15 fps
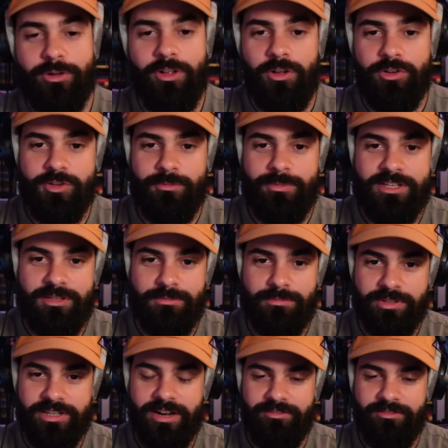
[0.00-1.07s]
also make you
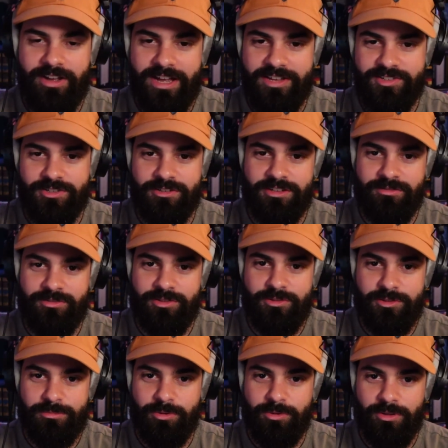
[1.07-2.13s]
bleed out faster if you
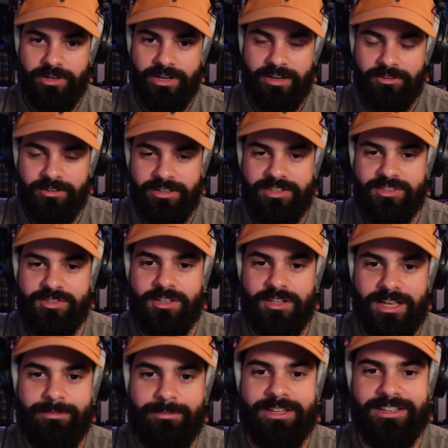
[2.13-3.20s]
do pull it out is
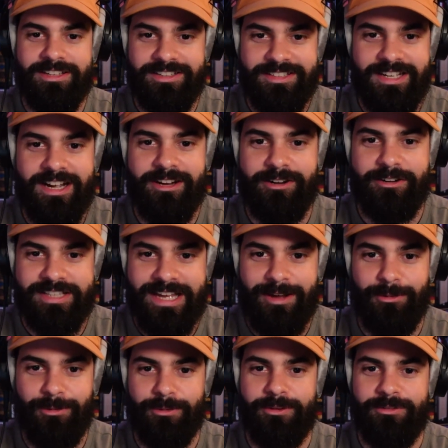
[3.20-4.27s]
climbing an entire
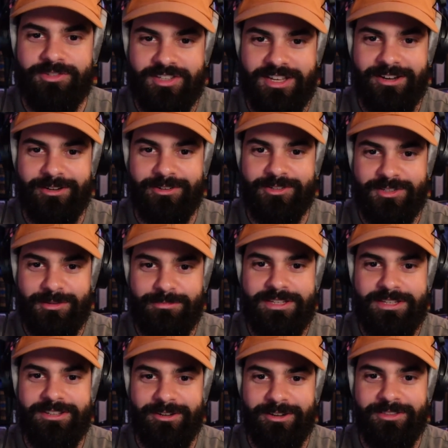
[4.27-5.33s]
tower of stairs to
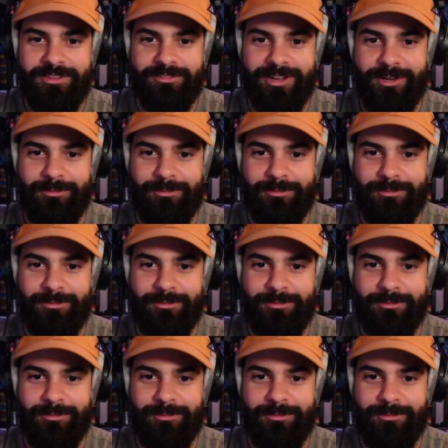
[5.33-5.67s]
be there at the final